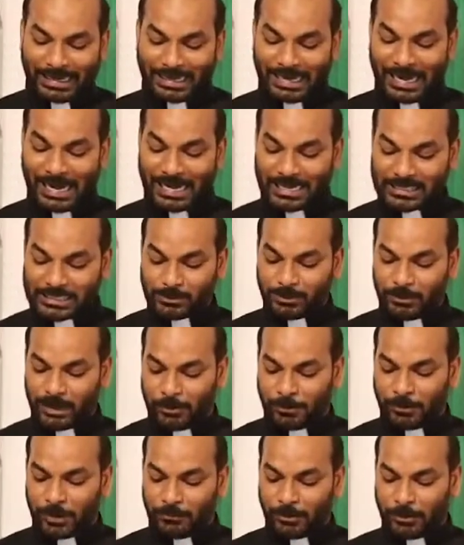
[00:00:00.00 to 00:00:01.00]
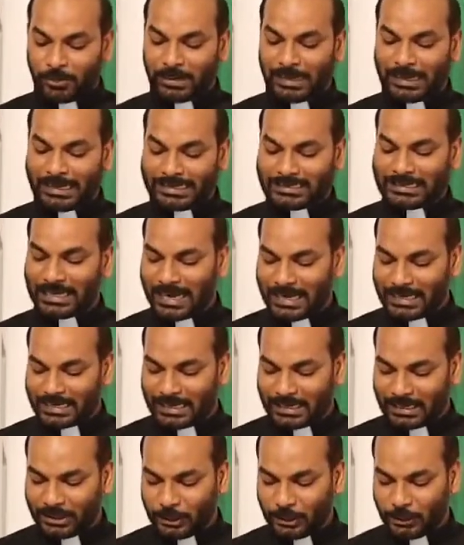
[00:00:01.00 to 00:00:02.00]
it hates me before it's
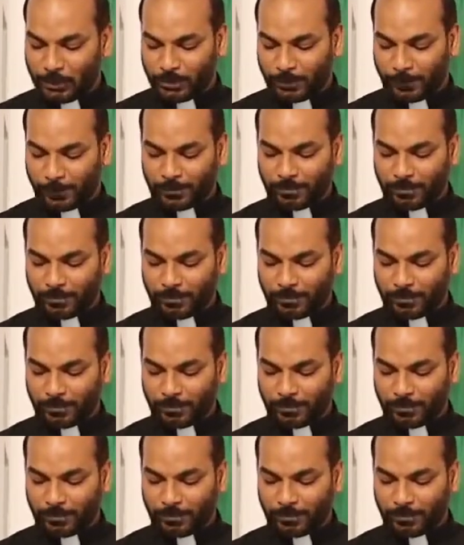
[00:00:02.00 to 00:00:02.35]
hated you.